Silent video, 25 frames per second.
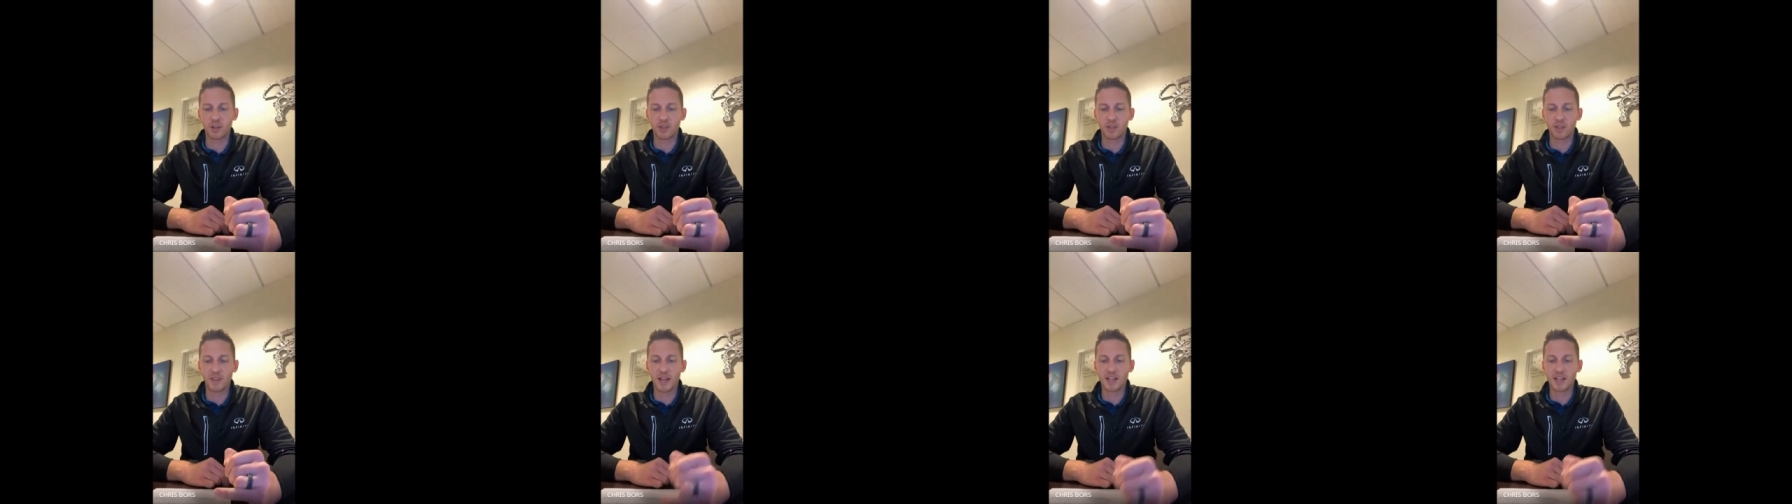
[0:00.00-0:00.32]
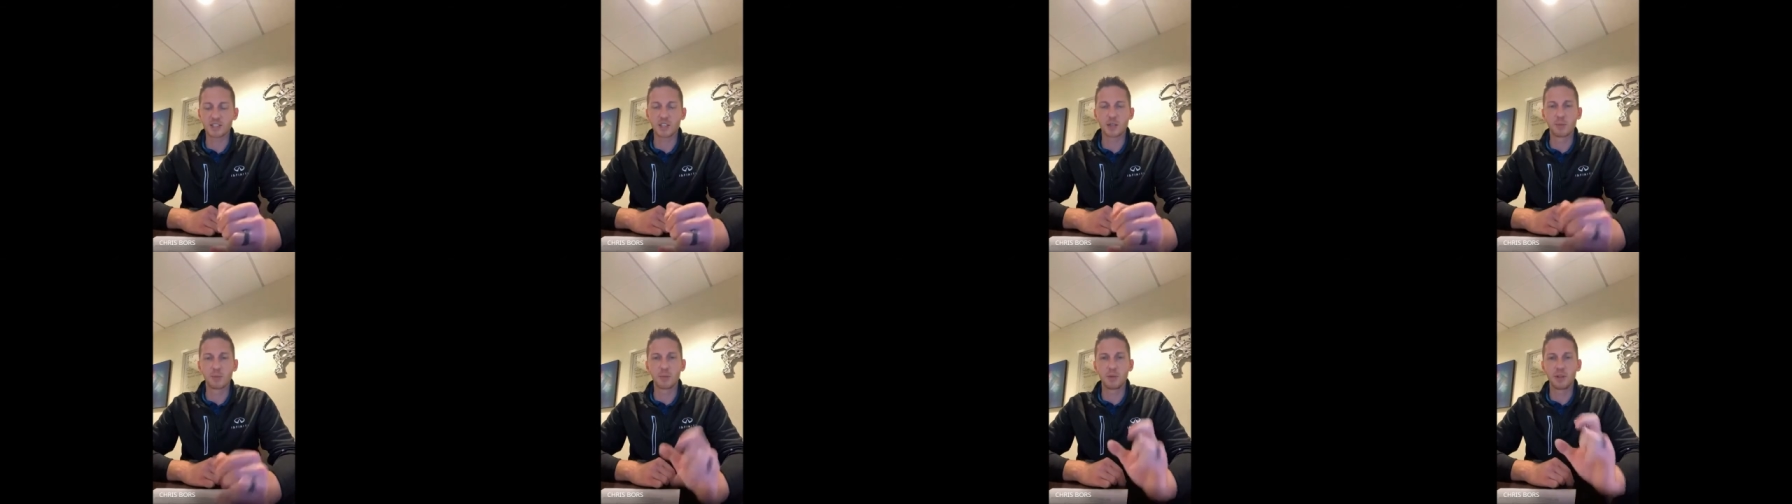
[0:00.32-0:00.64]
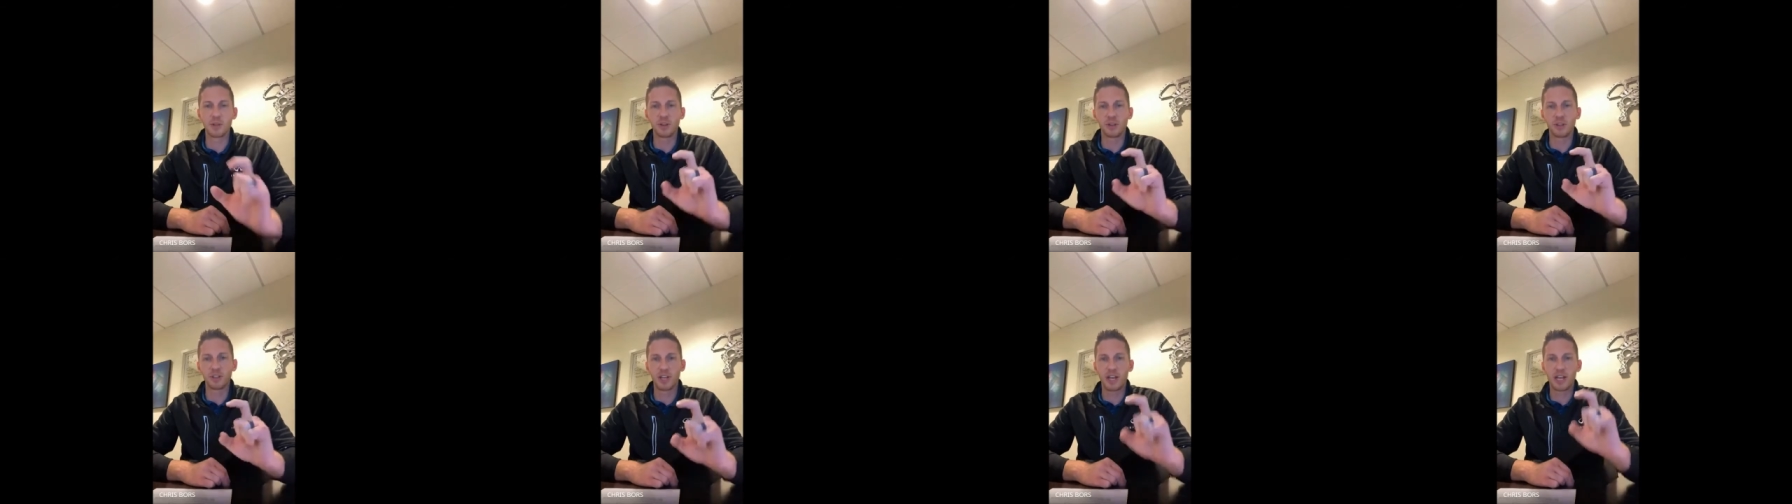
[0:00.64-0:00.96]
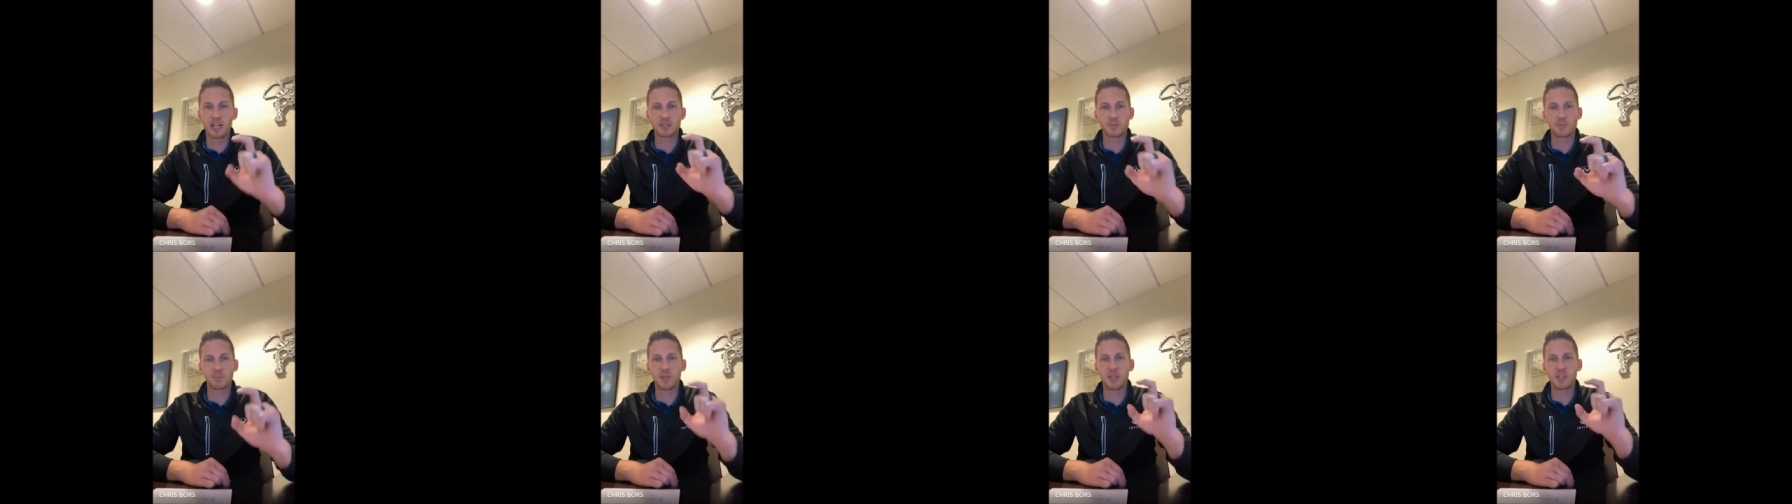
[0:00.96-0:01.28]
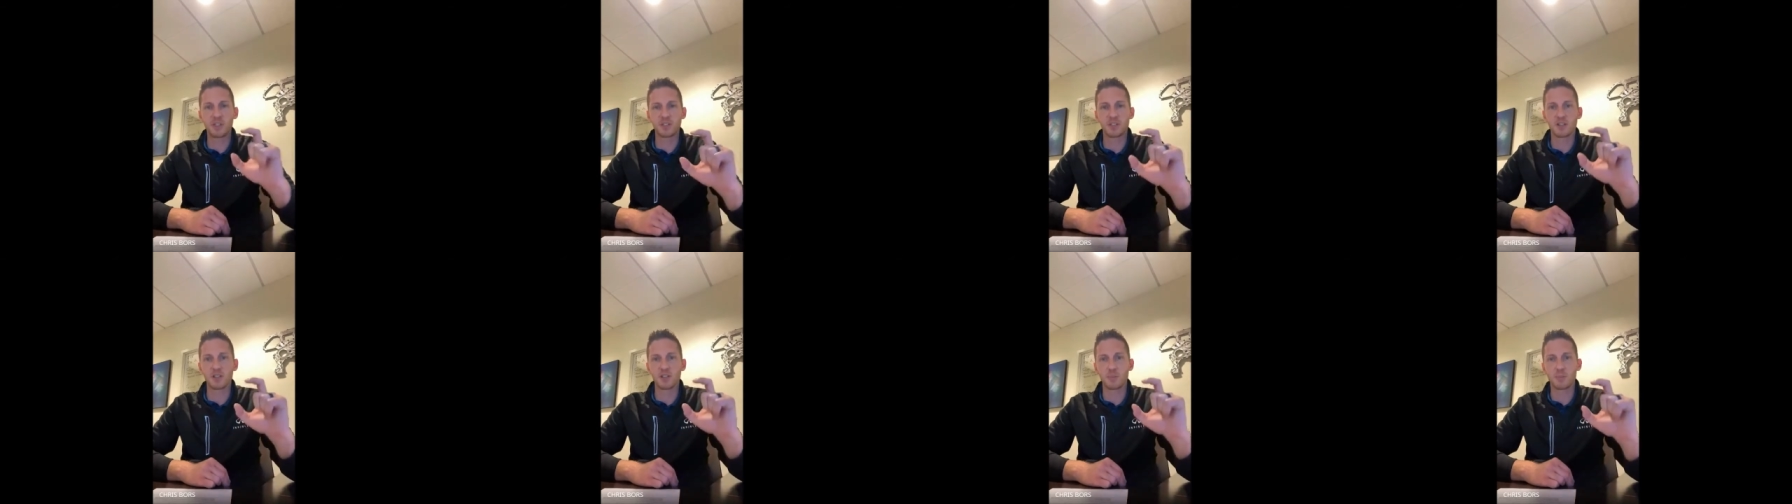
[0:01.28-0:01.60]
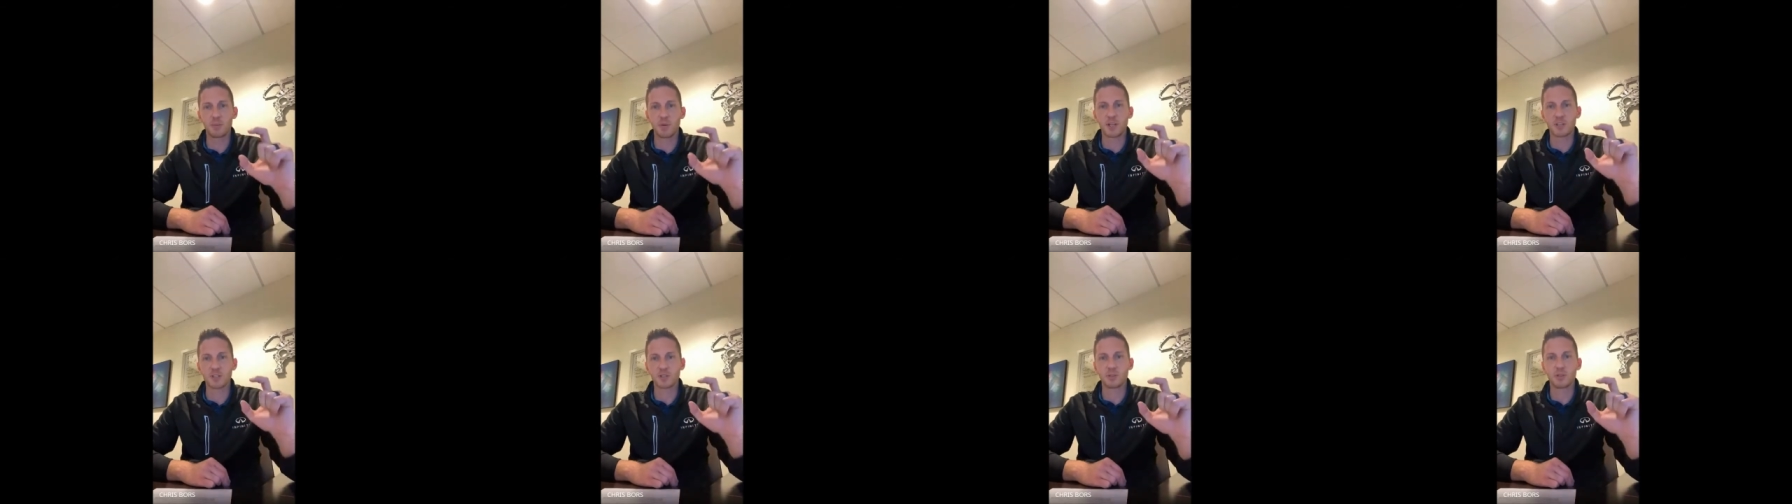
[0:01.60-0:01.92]
that's going to be the last piece of the
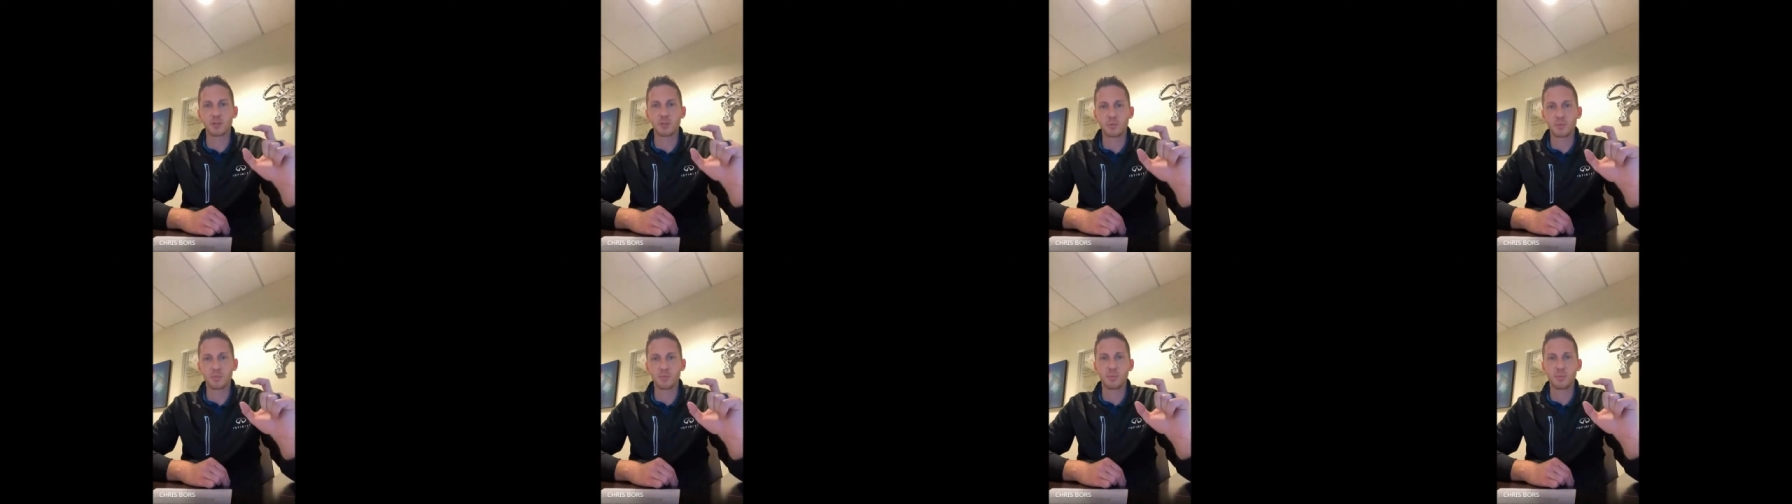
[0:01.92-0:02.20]
puzzle.